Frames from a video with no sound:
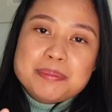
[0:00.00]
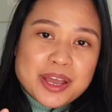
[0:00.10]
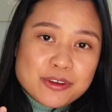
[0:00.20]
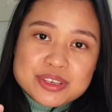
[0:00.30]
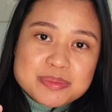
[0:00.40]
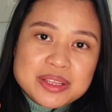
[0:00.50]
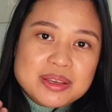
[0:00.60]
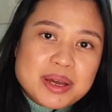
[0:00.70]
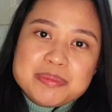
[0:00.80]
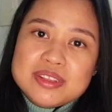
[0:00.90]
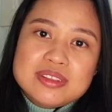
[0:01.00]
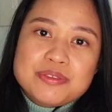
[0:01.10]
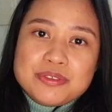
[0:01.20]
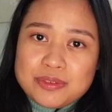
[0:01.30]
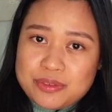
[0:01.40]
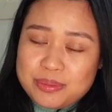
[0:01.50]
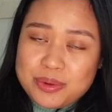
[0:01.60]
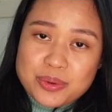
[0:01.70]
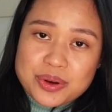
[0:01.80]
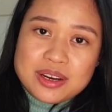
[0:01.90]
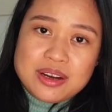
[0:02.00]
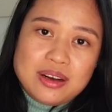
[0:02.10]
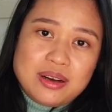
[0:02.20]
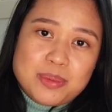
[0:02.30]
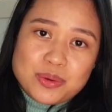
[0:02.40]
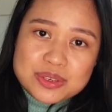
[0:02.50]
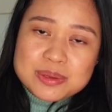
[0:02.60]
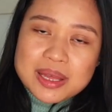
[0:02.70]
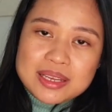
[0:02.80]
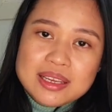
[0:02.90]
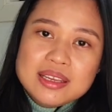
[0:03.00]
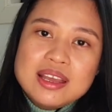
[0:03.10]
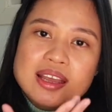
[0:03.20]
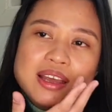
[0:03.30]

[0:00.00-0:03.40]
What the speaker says: My overspending might be different from your overspending.